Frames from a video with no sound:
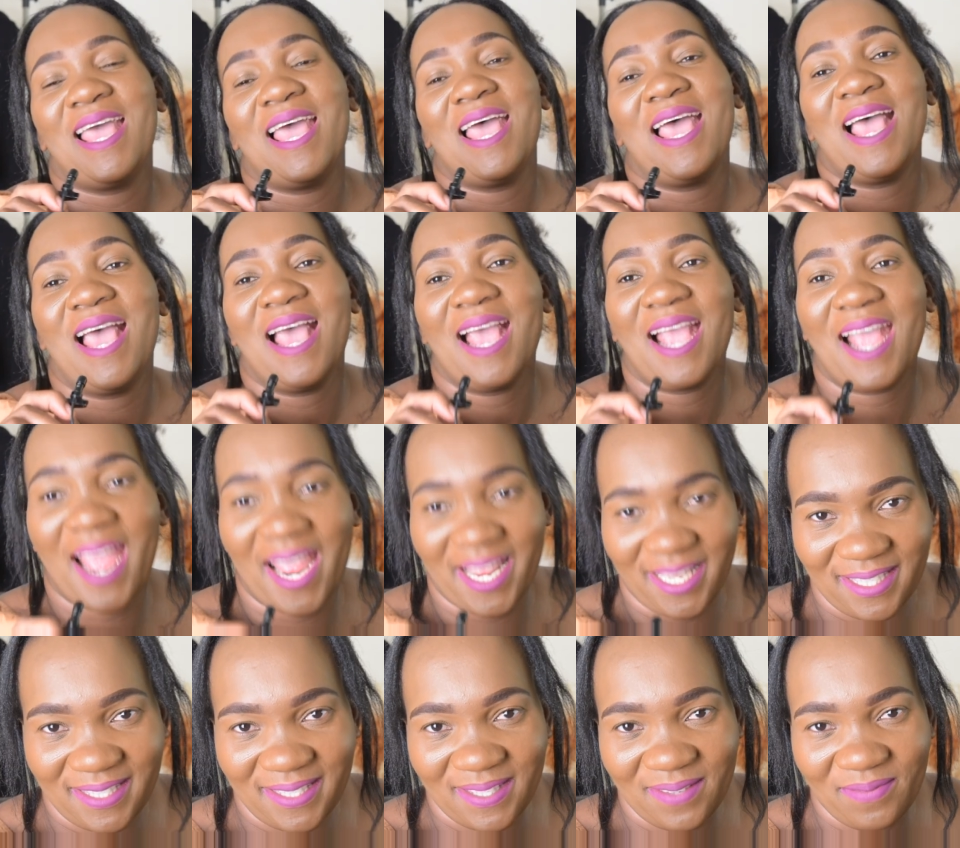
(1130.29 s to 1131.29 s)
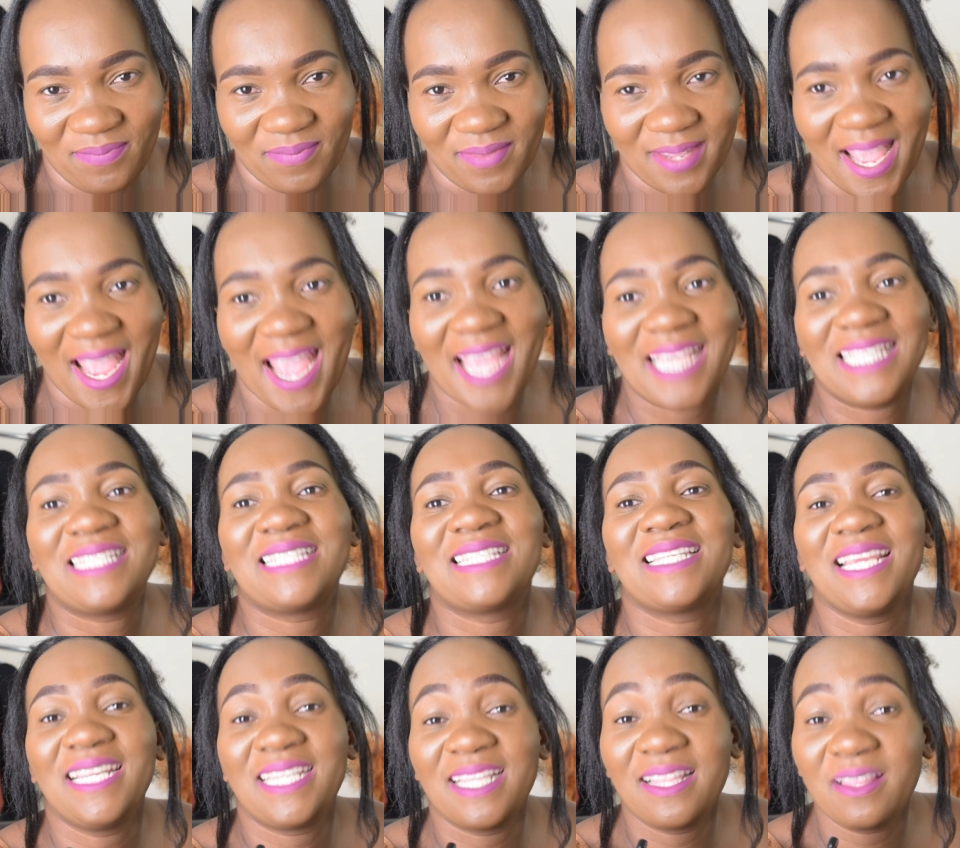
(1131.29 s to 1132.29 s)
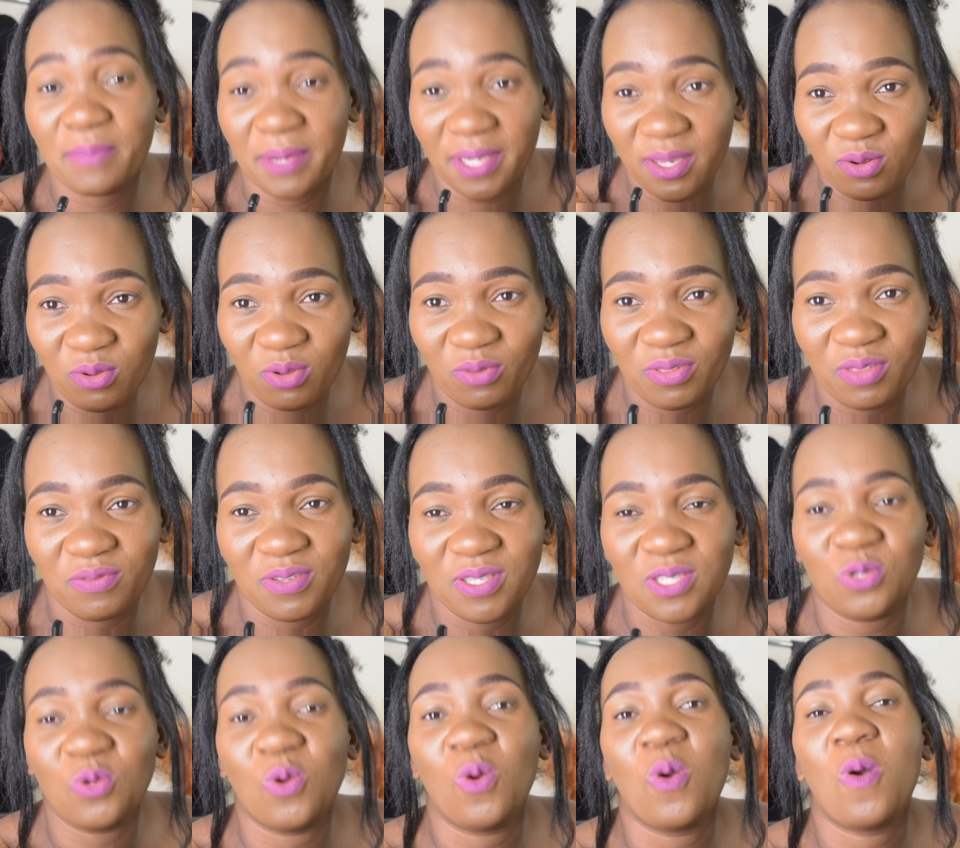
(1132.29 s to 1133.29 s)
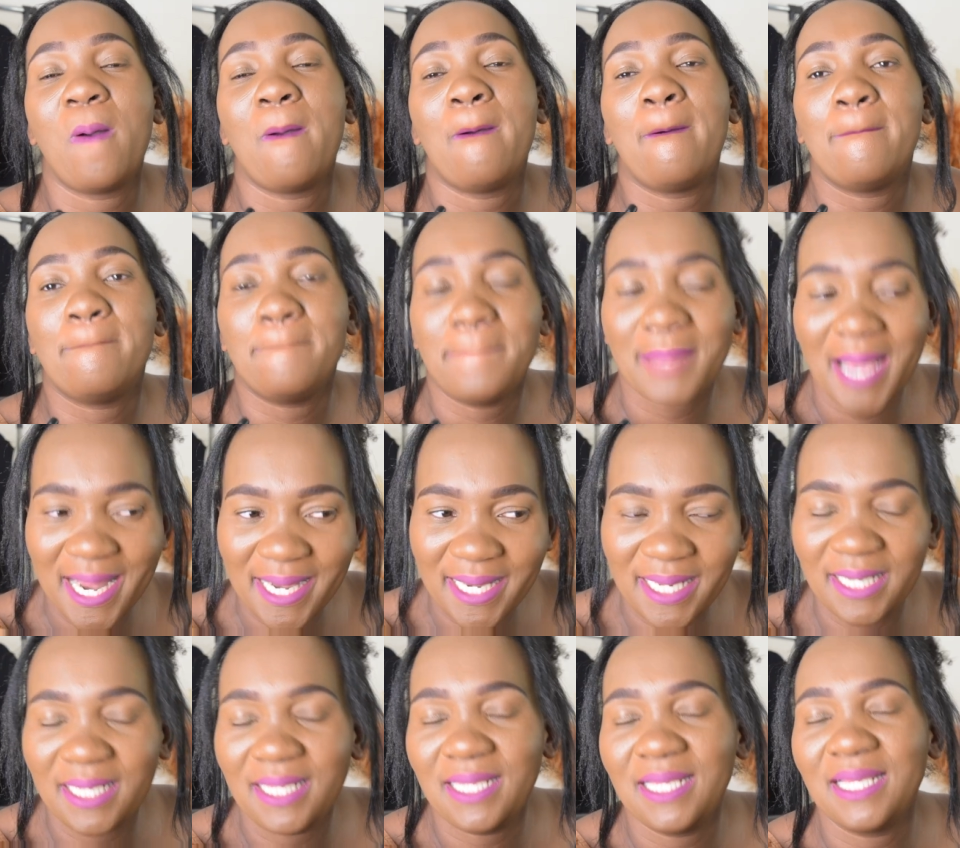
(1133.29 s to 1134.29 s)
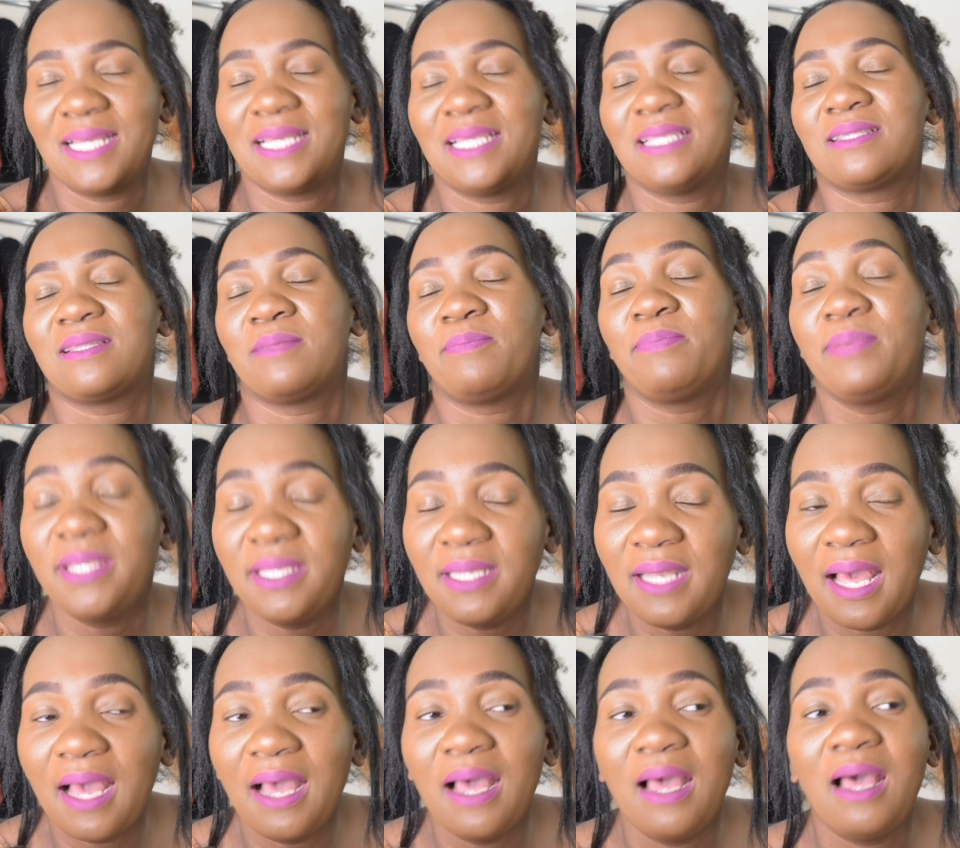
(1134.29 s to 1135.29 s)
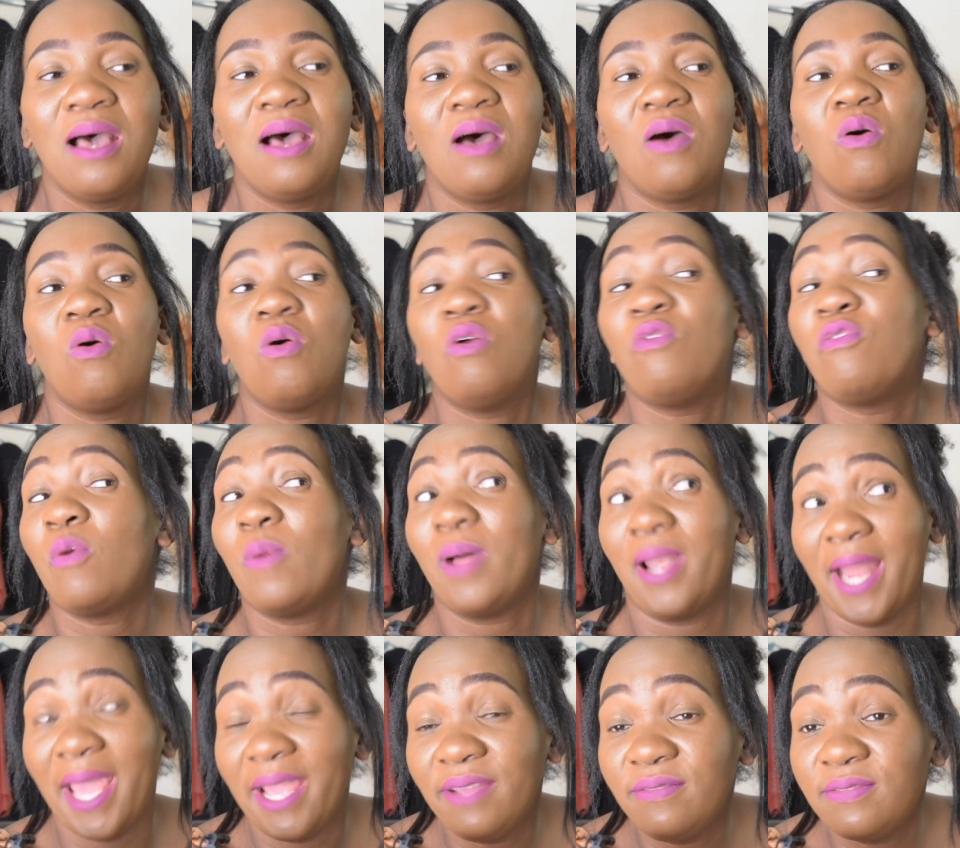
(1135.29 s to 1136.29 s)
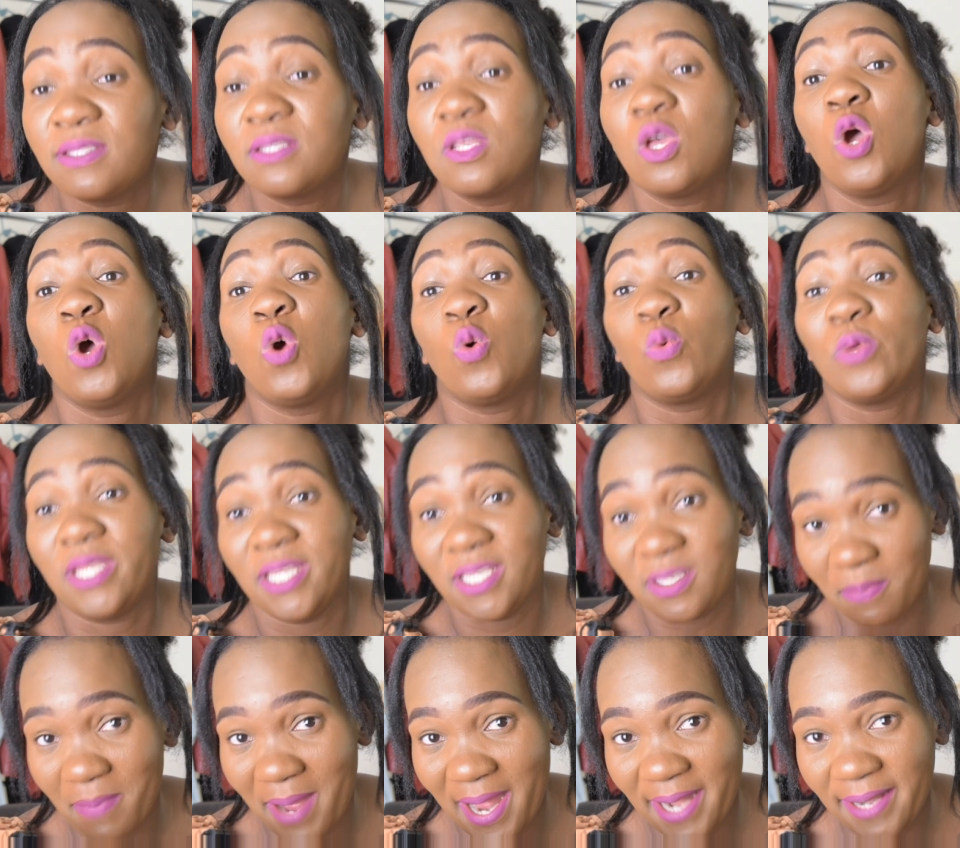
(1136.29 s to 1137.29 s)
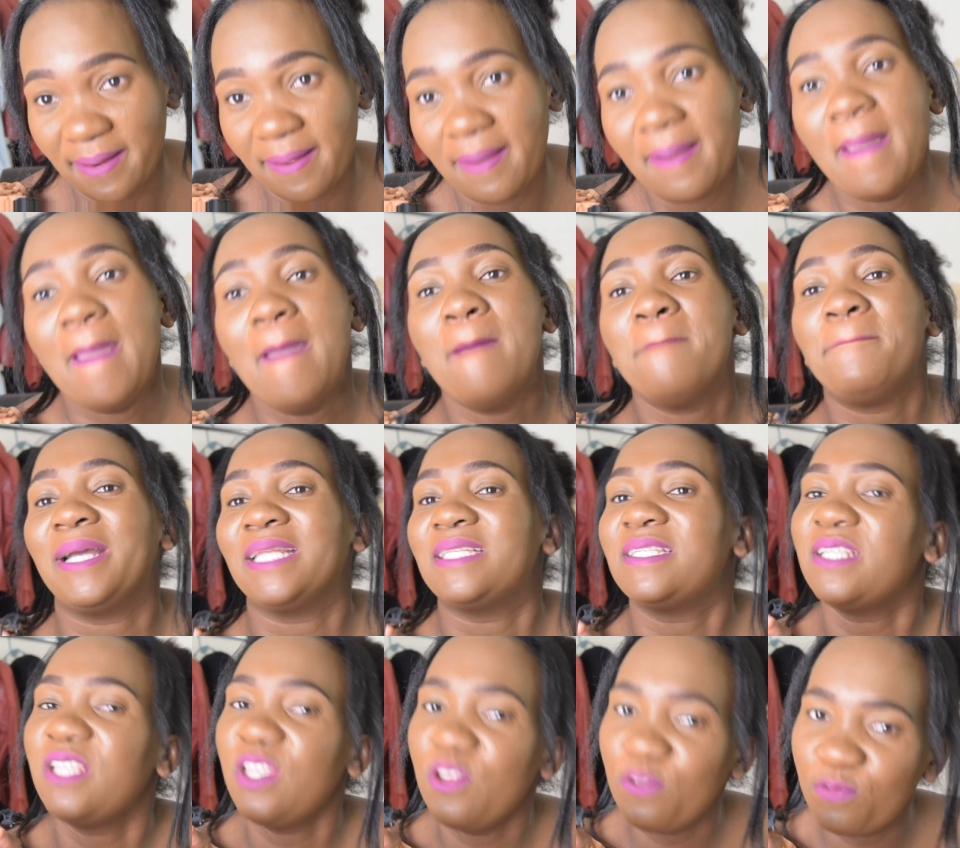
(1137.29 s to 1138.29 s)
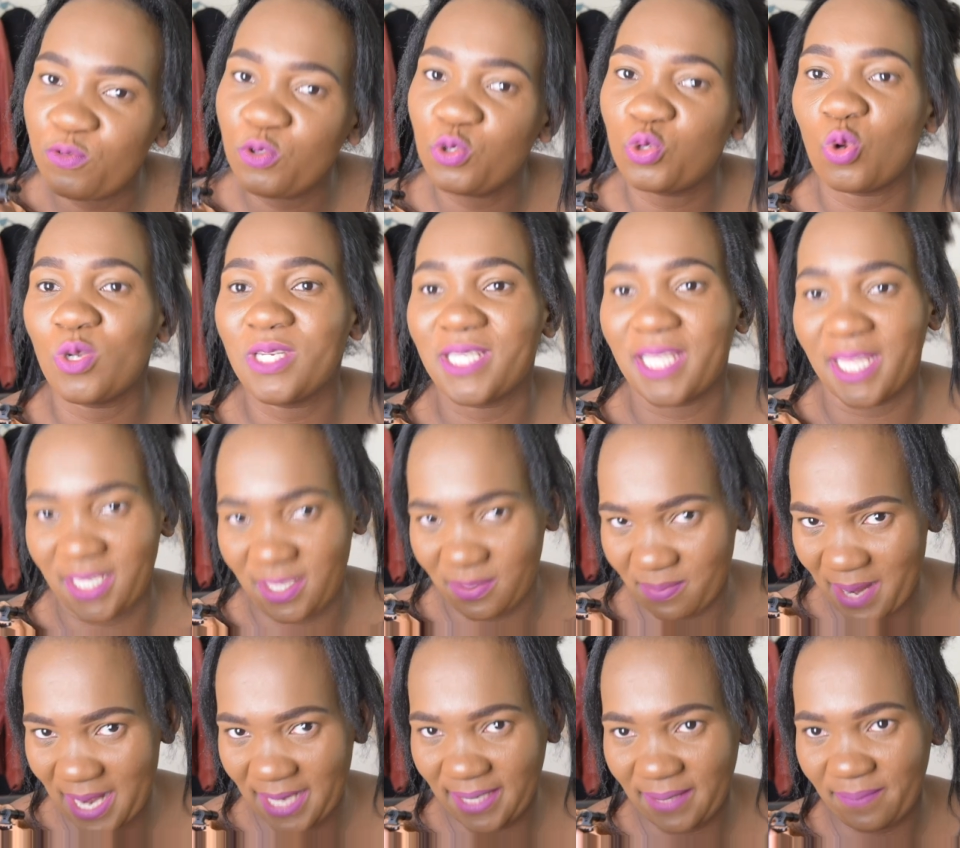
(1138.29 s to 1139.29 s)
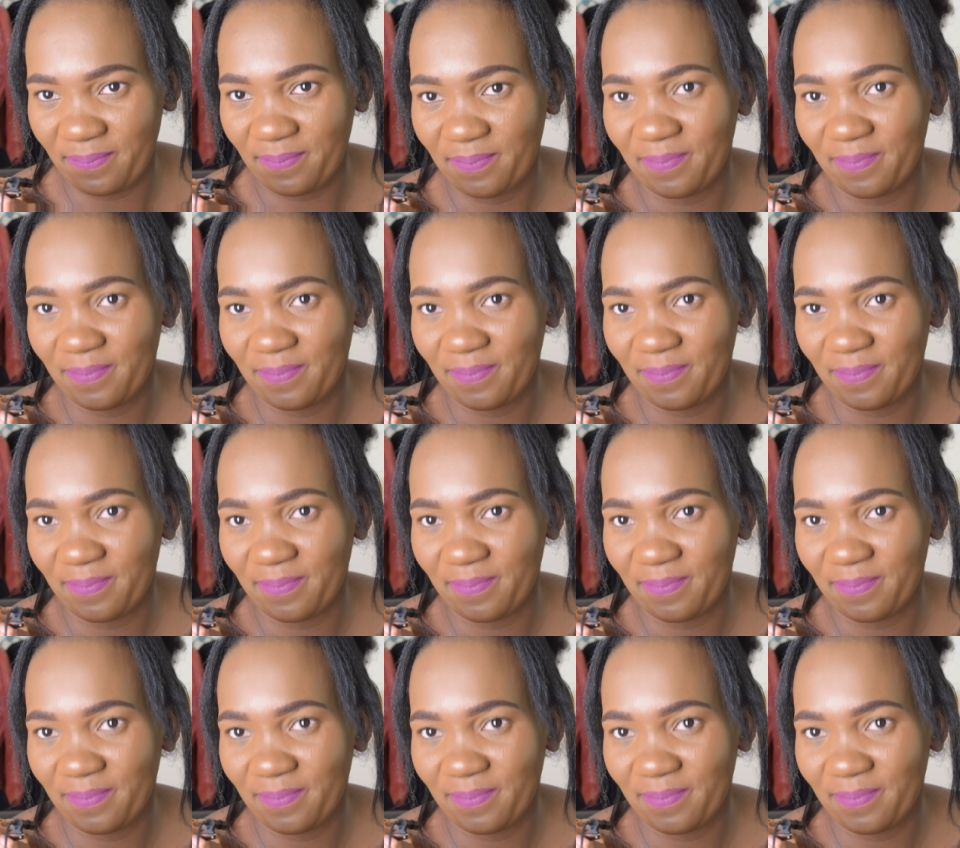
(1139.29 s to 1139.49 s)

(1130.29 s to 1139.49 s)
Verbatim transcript: Mm. Guys, I said in the beginning of the video, money is the pillar of our lives. We need money. But if you don't get money,